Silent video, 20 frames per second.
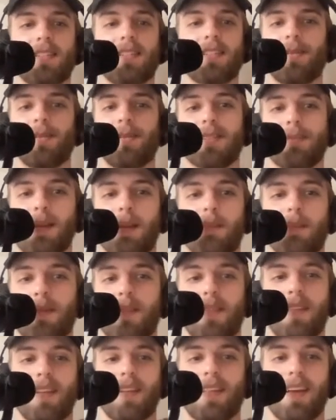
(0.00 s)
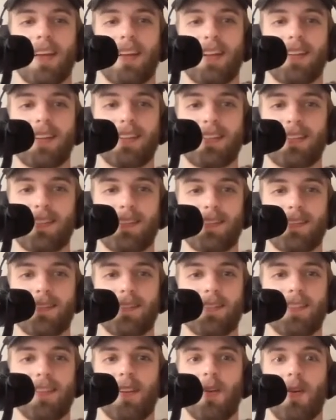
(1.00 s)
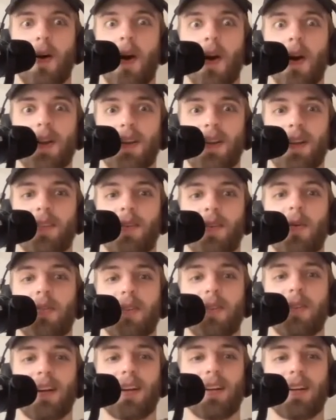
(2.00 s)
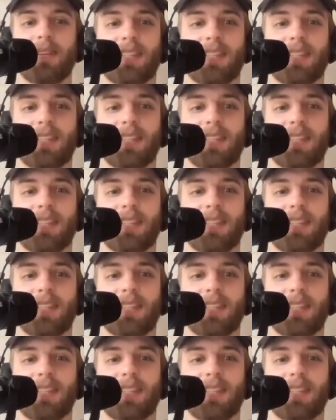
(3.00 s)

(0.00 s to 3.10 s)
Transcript: So it's people that like yeah. you know aren't yeah. know they're not gonna